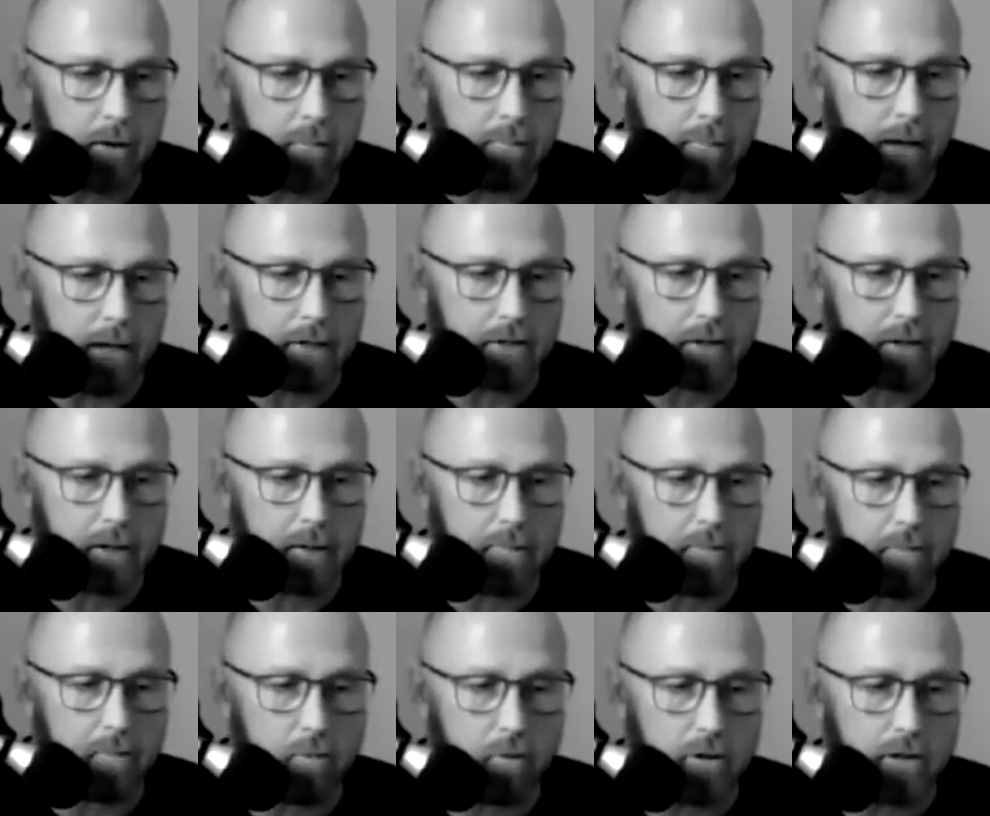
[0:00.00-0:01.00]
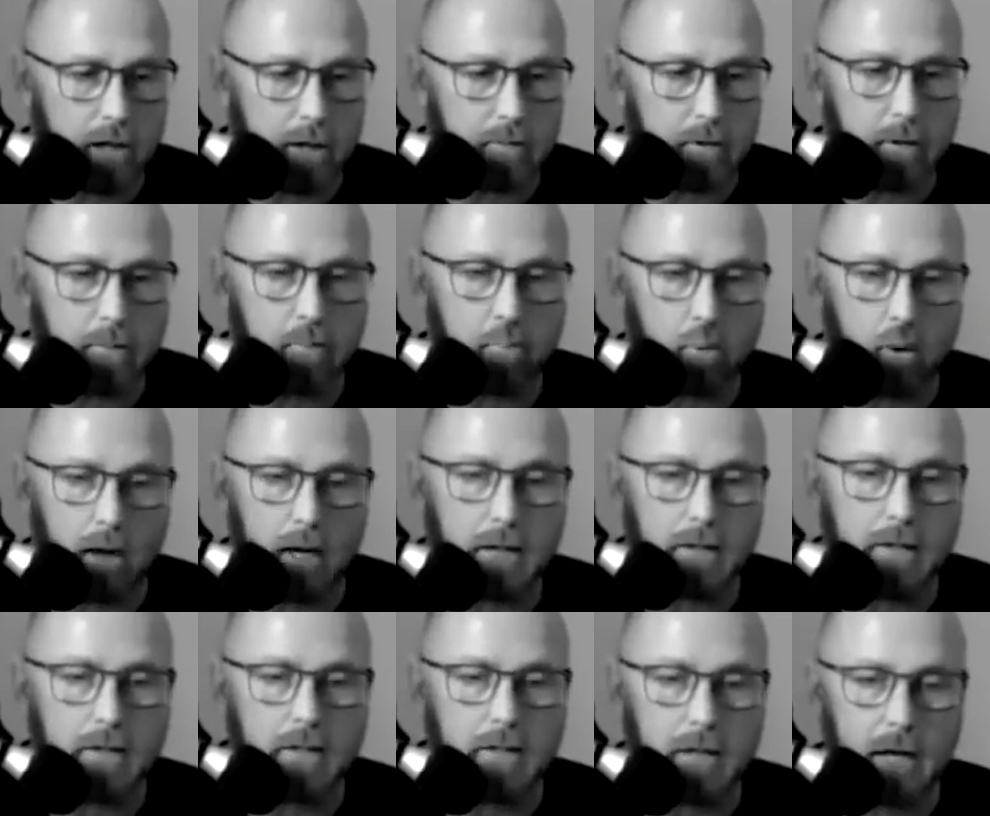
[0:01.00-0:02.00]
basically was able to break
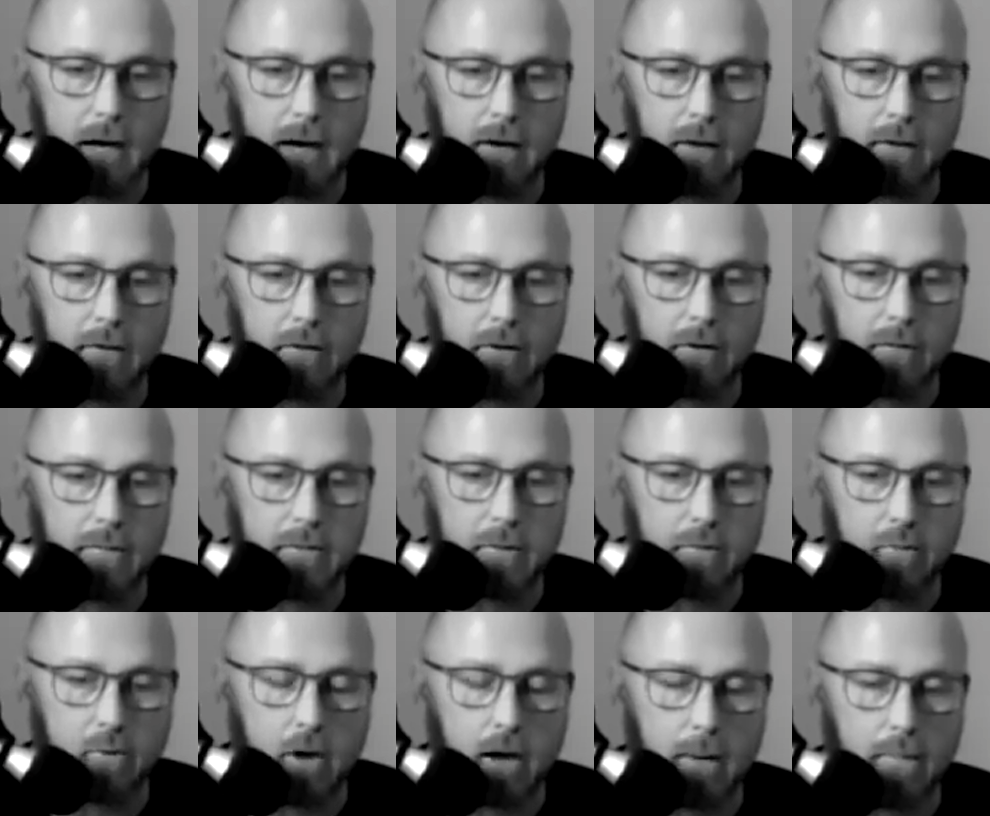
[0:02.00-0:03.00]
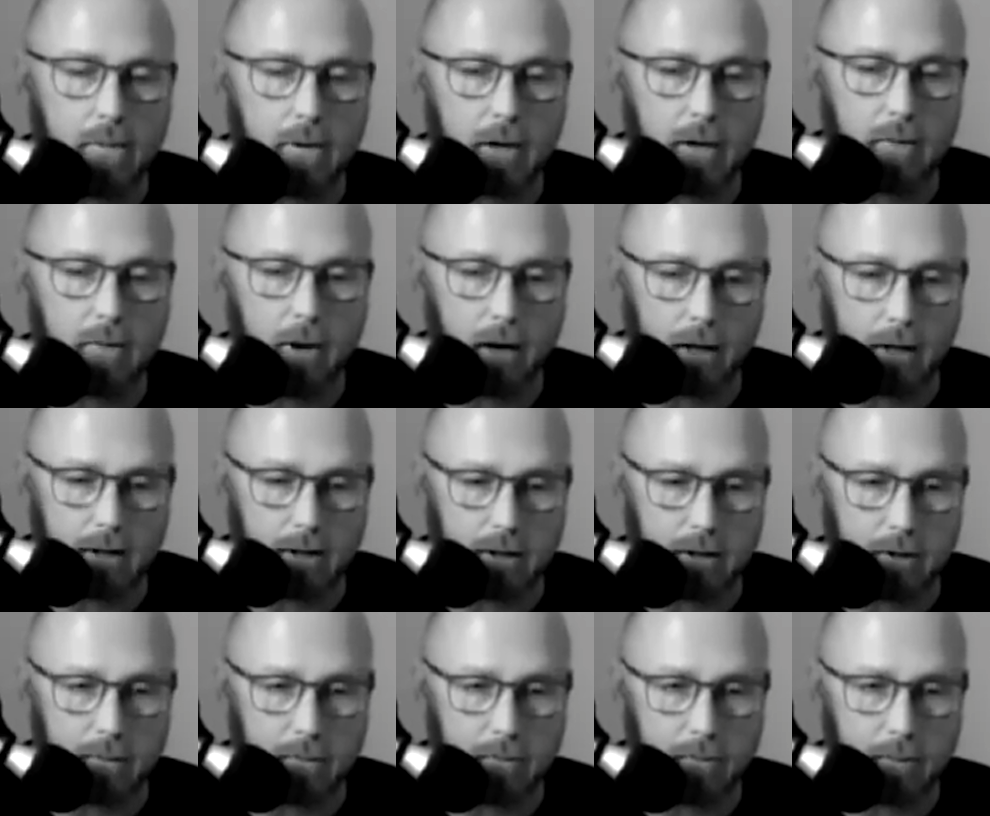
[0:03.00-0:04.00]
this down in terms of property
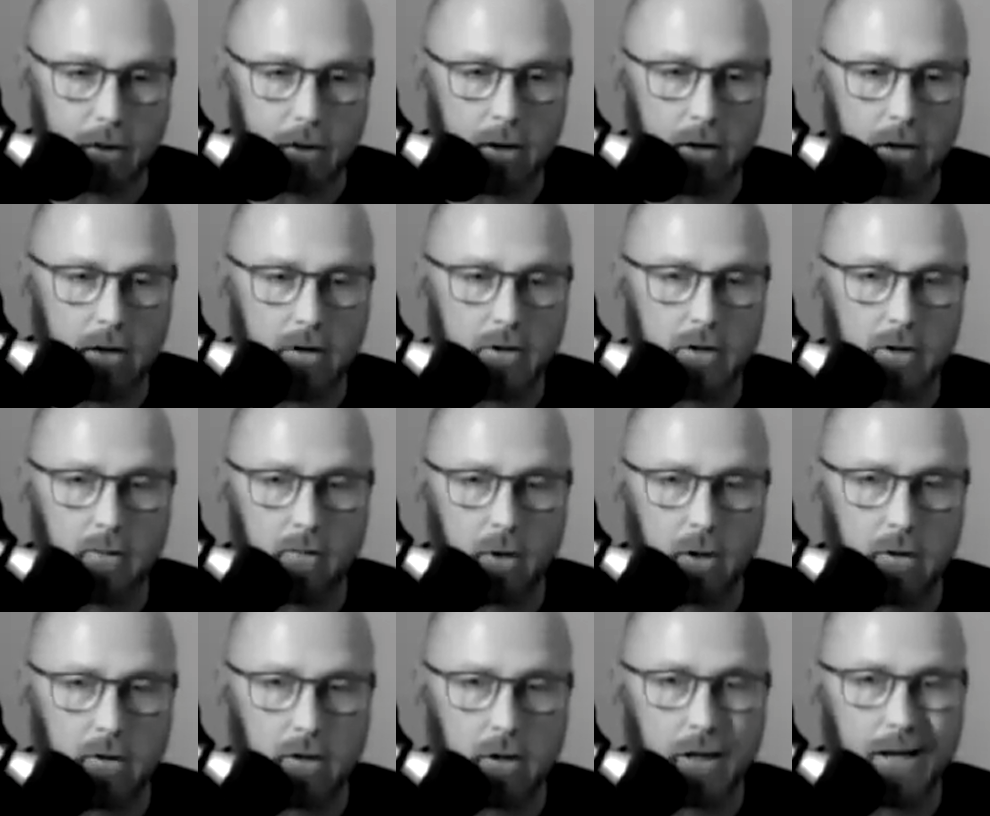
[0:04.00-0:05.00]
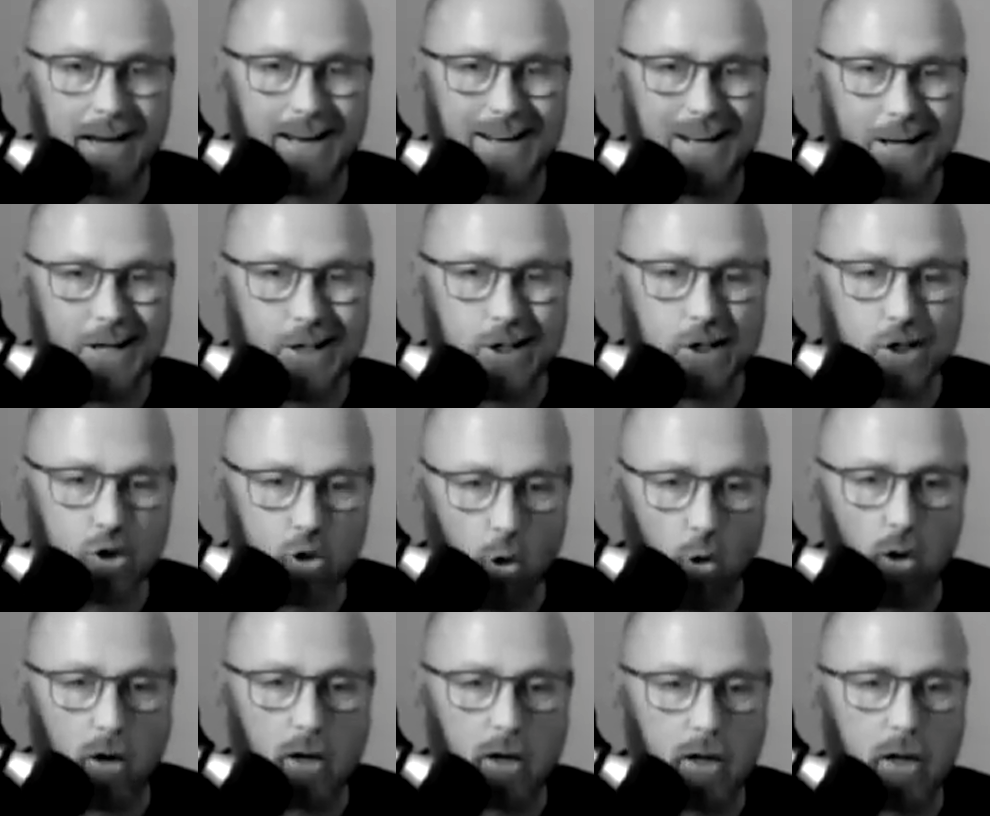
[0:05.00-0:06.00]
rights. So we look at
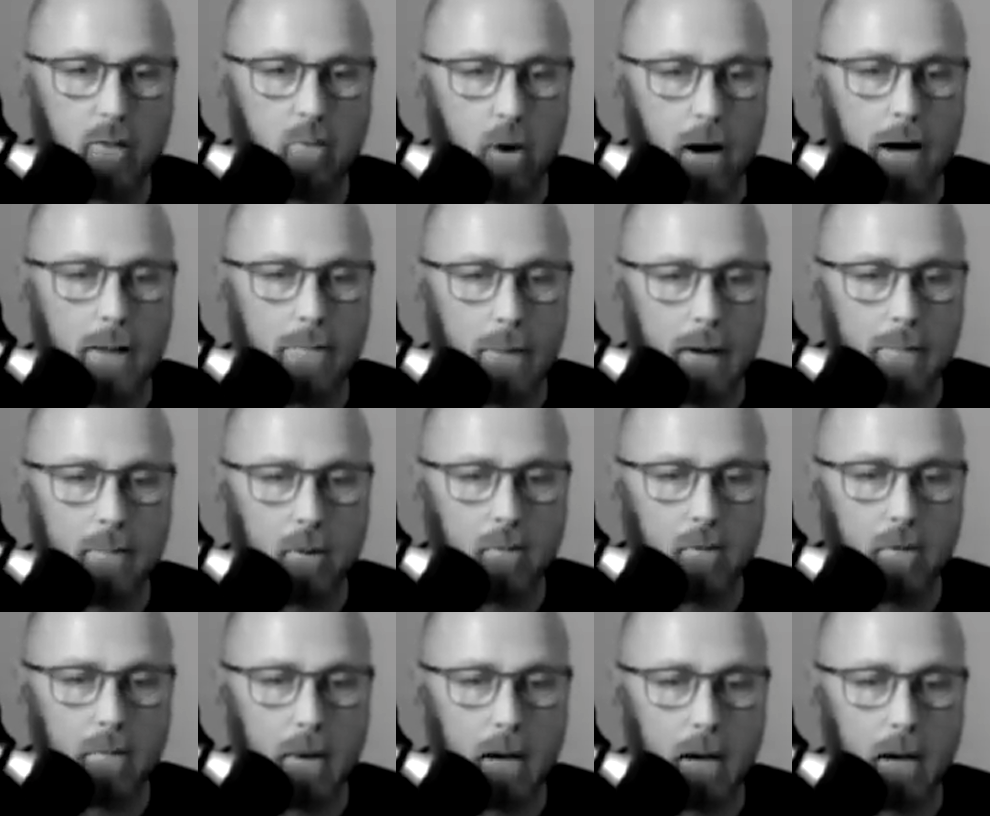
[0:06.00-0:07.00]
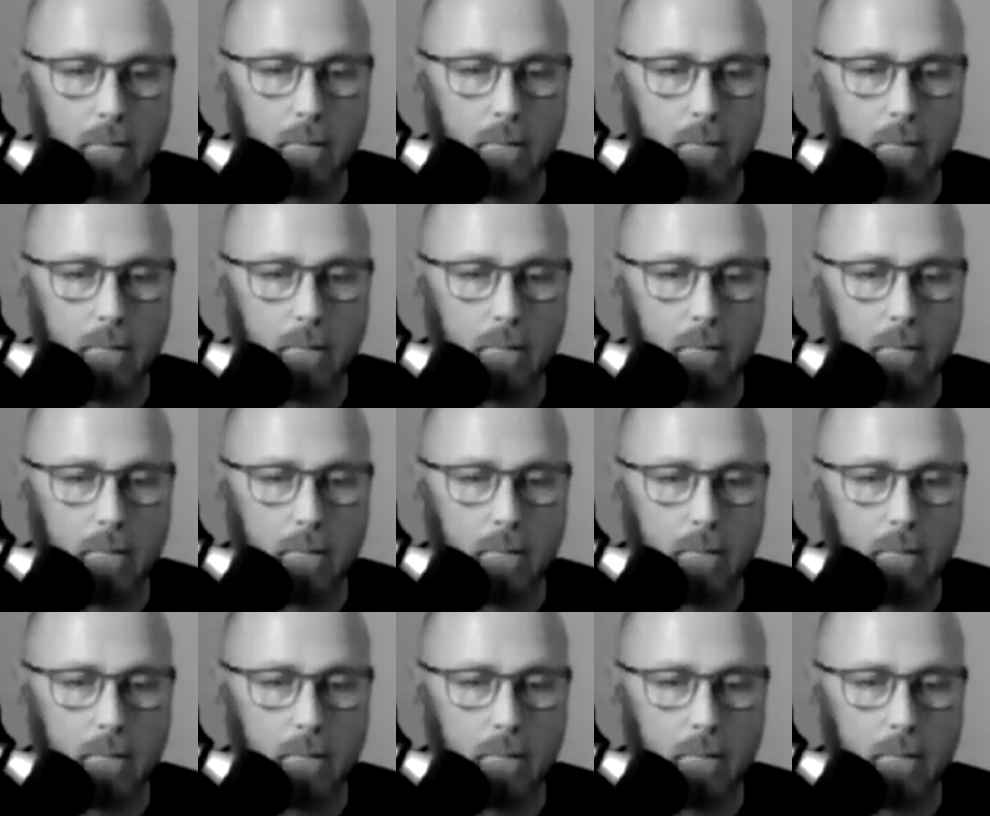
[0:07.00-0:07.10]
historically why people remain